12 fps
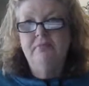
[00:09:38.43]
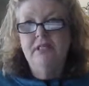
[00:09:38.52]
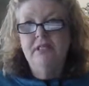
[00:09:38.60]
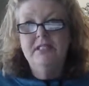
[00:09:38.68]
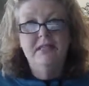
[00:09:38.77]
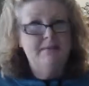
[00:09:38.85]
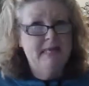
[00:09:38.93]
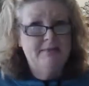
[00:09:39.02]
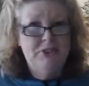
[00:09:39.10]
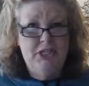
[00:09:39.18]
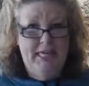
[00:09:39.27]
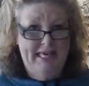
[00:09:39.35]

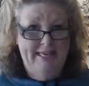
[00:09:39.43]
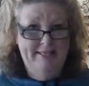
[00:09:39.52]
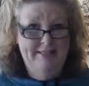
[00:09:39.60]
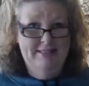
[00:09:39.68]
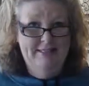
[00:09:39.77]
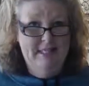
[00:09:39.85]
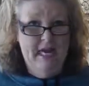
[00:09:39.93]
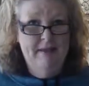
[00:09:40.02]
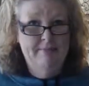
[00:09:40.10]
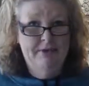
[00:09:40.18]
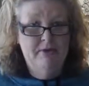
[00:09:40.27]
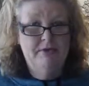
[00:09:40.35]
Sometimes you can't
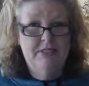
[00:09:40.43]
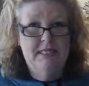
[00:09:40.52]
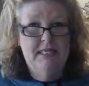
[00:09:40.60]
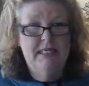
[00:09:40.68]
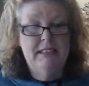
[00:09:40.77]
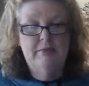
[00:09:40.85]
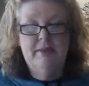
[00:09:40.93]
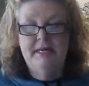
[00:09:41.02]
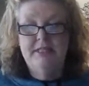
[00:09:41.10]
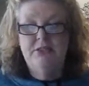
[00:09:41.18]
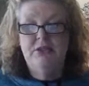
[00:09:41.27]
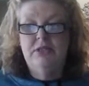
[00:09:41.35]
stop those things, but I
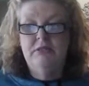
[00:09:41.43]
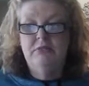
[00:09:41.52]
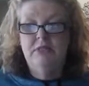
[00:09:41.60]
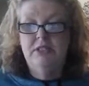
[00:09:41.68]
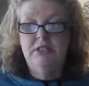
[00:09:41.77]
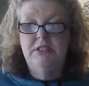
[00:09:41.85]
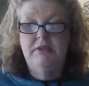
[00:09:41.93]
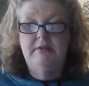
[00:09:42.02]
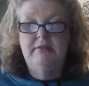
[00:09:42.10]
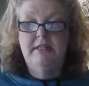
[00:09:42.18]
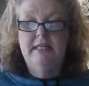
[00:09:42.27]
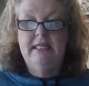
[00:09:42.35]
certainly want to do
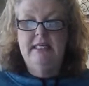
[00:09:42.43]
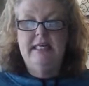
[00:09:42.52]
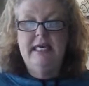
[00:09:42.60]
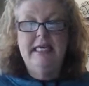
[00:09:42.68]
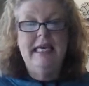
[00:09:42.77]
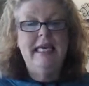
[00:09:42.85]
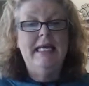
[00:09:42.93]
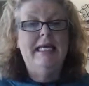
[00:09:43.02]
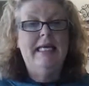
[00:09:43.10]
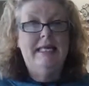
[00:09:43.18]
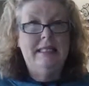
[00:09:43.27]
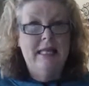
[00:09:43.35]
everything that I can.
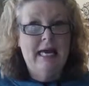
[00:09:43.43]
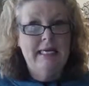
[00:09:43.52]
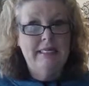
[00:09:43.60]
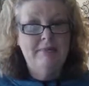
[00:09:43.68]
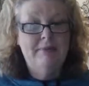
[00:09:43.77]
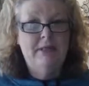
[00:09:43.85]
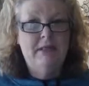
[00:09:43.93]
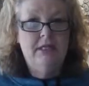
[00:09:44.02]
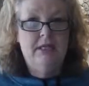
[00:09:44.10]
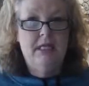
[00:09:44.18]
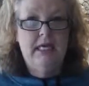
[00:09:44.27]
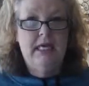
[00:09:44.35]
And I typically
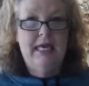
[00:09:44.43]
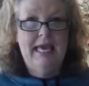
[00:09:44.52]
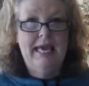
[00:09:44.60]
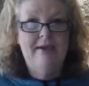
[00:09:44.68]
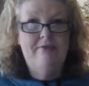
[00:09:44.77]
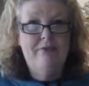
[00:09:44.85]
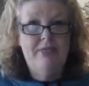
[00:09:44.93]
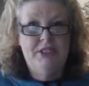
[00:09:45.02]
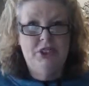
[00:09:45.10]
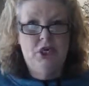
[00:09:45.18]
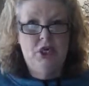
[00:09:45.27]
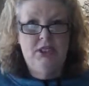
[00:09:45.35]
think every
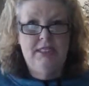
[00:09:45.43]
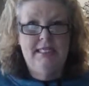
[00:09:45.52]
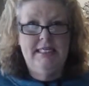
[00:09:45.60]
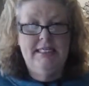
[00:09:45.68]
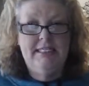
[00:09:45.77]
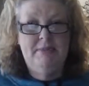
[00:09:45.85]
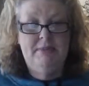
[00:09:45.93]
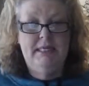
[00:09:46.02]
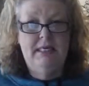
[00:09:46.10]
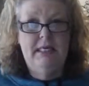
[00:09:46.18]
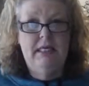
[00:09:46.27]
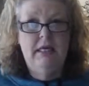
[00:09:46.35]
dog needs to
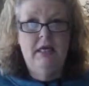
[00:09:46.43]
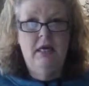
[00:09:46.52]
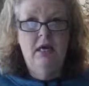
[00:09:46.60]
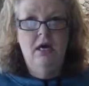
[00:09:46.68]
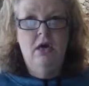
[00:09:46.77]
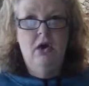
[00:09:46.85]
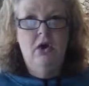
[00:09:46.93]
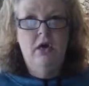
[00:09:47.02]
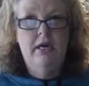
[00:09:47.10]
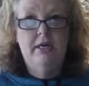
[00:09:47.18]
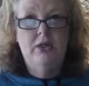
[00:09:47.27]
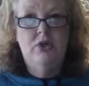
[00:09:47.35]
be
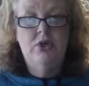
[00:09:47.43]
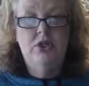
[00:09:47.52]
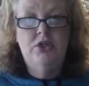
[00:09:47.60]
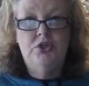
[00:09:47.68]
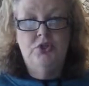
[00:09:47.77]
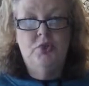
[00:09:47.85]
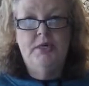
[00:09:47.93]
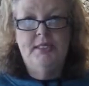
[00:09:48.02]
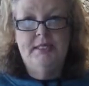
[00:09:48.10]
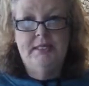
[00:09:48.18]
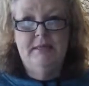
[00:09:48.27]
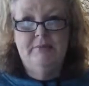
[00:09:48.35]
on a good joint
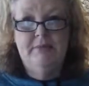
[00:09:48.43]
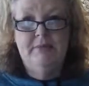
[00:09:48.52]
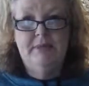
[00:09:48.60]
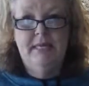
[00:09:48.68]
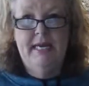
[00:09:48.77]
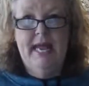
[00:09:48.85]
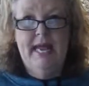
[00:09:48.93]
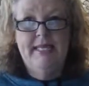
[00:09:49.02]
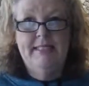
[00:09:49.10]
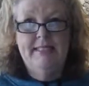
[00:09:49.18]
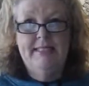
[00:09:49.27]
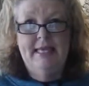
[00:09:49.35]
supplement
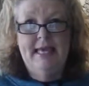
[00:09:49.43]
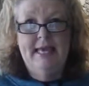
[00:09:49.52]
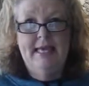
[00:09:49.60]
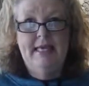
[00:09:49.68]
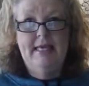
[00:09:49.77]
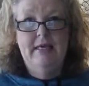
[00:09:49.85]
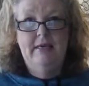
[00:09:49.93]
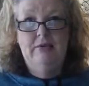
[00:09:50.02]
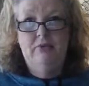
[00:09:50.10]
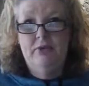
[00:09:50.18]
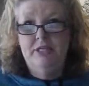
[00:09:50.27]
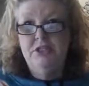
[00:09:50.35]
as they
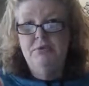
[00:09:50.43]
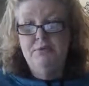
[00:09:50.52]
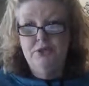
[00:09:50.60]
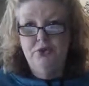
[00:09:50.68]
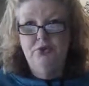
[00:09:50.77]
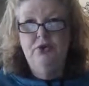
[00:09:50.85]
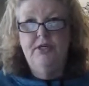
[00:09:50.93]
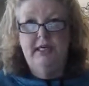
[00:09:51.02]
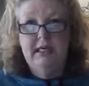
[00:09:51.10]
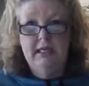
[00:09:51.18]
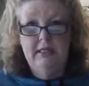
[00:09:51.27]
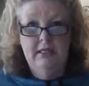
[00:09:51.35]
reach
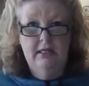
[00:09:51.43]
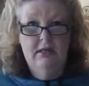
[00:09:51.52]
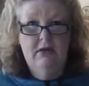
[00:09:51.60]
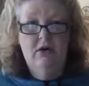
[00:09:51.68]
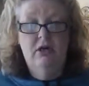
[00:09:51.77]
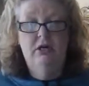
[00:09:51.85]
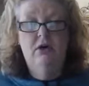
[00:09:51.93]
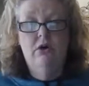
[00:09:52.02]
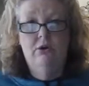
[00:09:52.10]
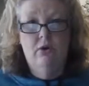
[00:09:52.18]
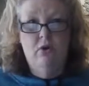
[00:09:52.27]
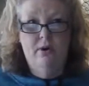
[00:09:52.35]
maturity and then on an
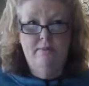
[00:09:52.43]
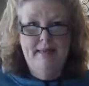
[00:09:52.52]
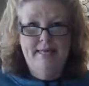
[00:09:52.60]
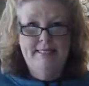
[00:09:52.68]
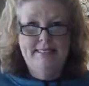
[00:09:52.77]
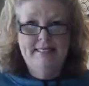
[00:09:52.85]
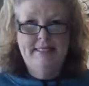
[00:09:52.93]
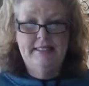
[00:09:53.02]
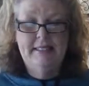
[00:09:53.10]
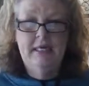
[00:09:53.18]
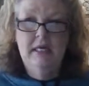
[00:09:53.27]
ongoing basis.